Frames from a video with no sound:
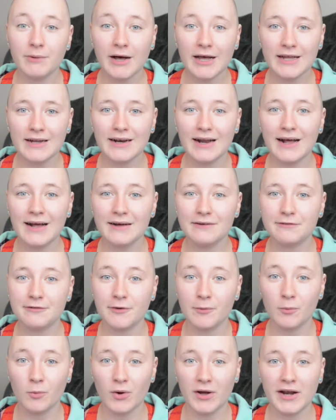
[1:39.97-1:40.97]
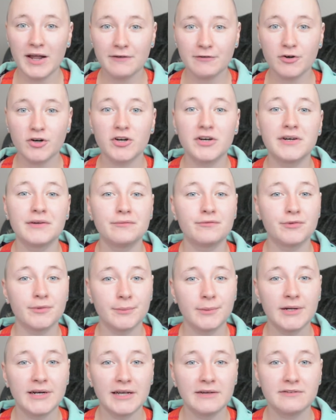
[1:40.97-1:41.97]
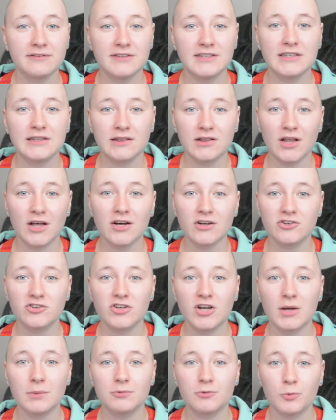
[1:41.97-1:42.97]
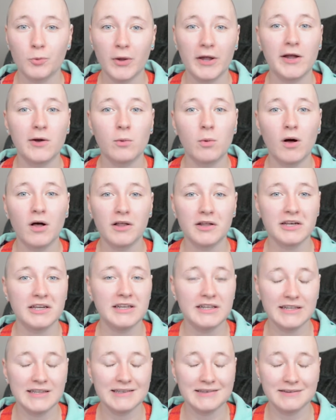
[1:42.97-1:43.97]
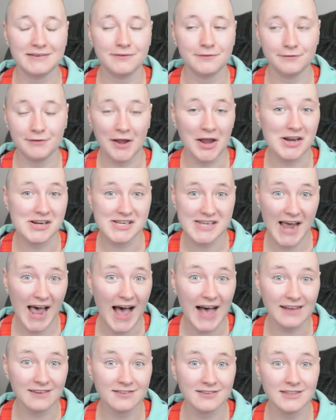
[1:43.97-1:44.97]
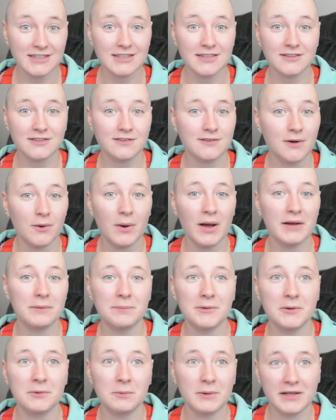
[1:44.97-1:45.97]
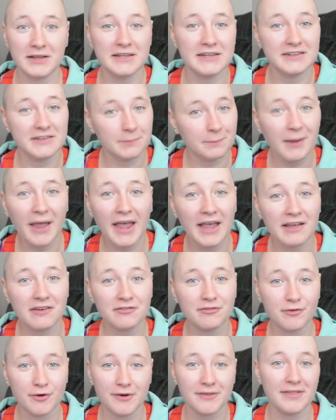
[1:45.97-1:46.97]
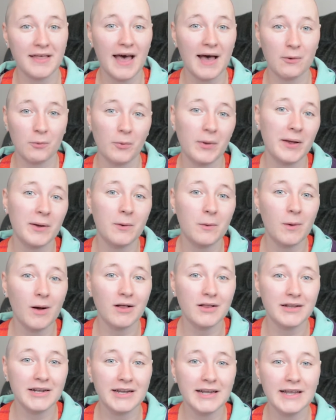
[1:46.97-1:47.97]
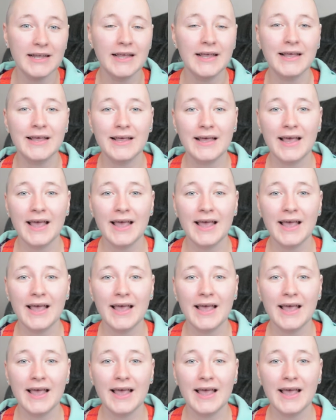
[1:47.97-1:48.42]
but from what I've heard and from what I've seen, LOCKSHOP's wig quality is fantastic, so I'd be willing to pay for that wig quality.